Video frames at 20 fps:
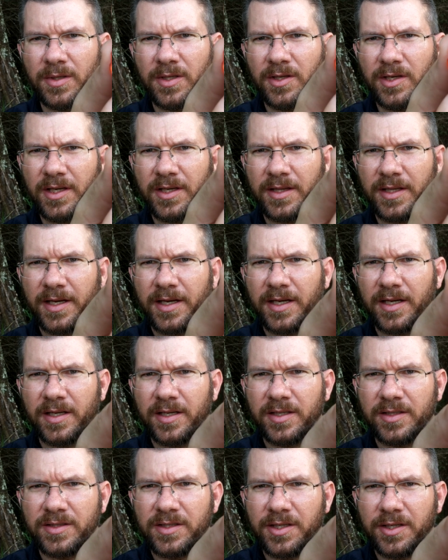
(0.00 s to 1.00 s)
Look at
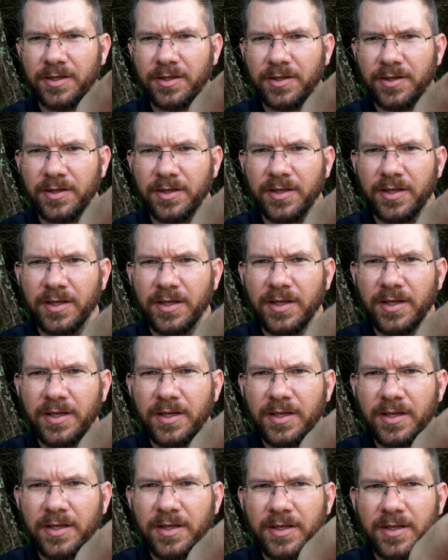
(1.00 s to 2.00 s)
that interior.
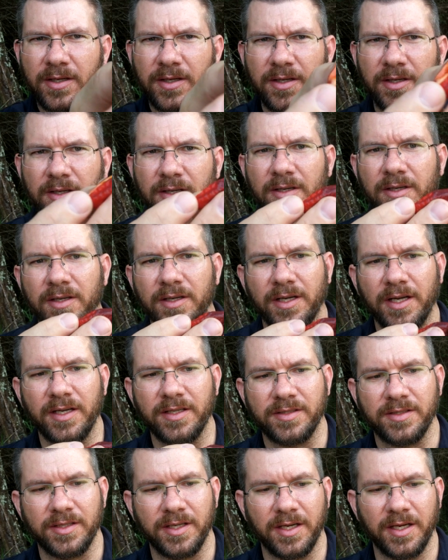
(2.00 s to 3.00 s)

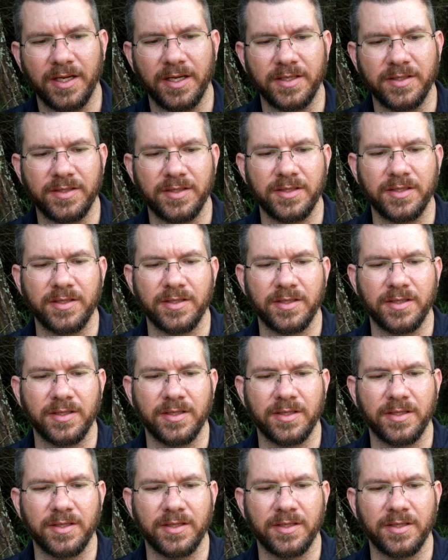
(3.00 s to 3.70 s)
That's nice.